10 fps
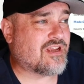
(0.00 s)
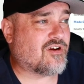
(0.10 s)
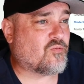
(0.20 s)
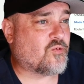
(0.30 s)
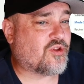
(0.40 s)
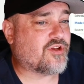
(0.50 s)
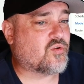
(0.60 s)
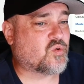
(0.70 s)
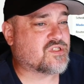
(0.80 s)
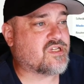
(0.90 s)
really
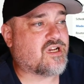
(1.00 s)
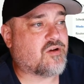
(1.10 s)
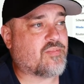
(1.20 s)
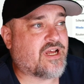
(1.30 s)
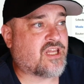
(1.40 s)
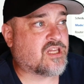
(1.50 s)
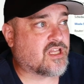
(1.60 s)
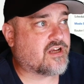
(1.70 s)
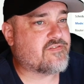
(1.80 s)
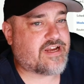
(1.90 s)
cool setup. I
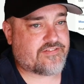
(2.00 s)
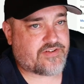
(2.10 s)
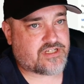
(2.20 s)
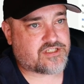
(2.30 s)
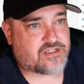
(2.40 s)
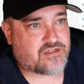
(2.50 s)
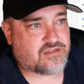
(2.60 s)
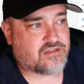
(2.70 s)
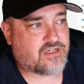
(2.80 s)
love that feature.